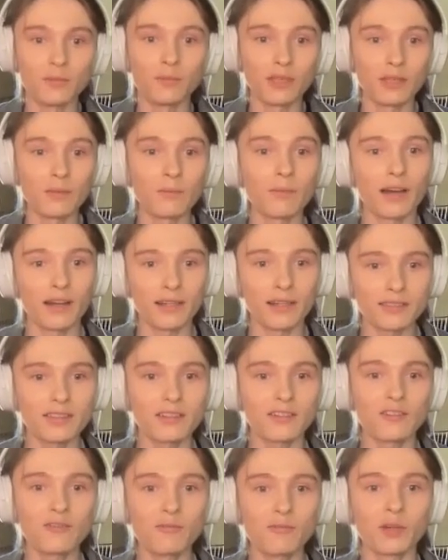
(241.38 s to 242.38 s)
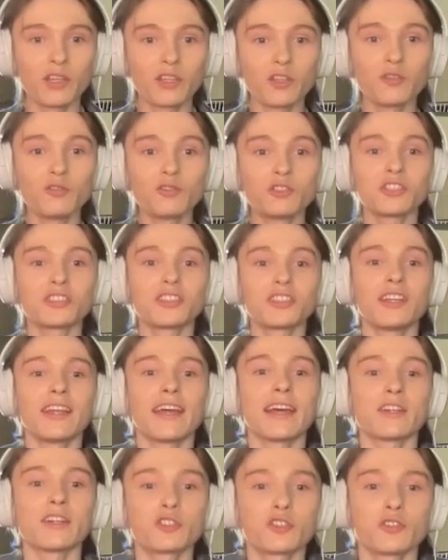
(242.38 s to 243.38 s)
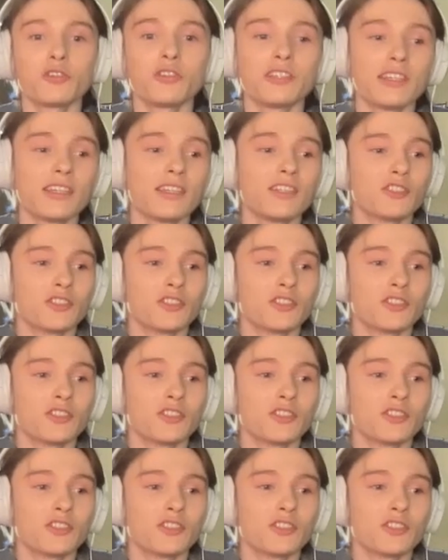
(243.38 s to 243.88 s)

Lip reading: to be positive, but you just naturally